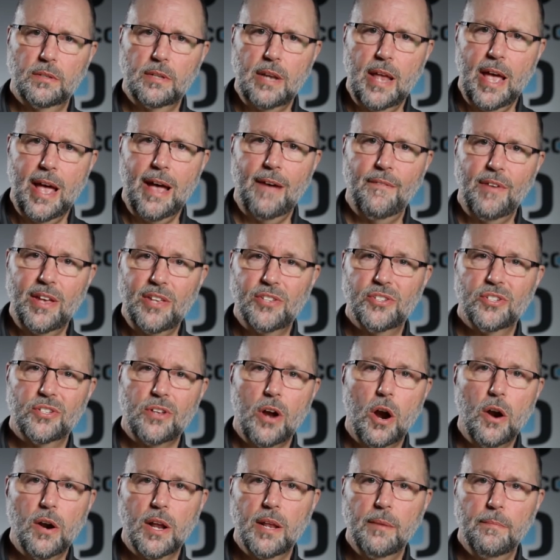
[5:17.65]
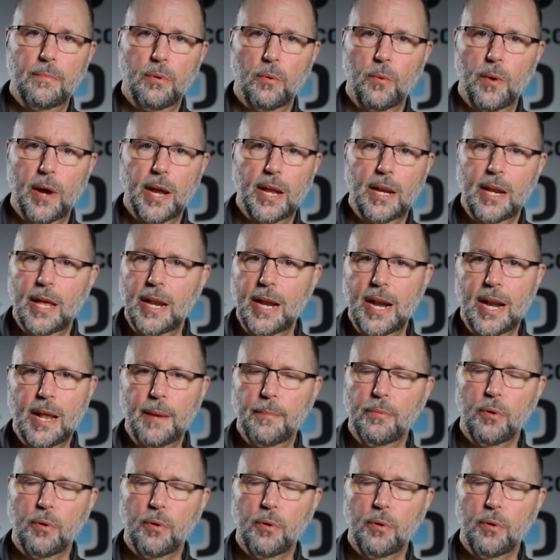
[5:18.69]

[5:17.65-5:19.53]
have a starting point in any